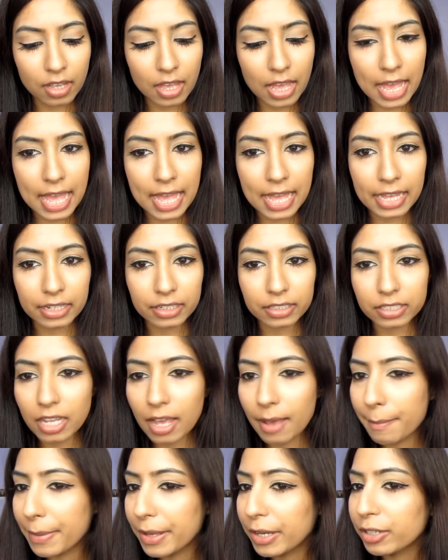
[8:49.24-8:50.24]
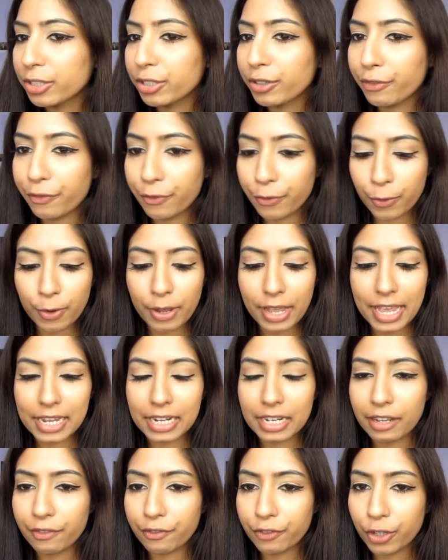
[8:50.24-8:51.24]
And a bit on your
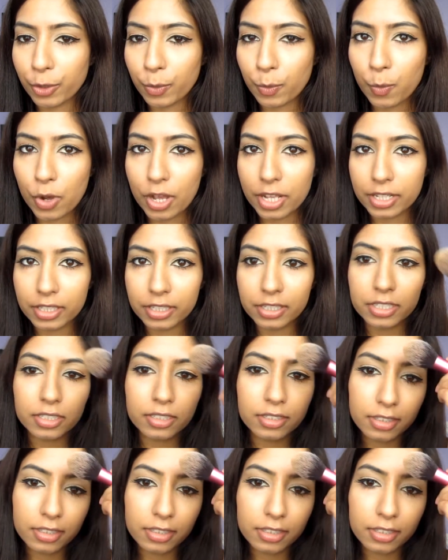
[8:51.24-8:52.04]
forehead if you want.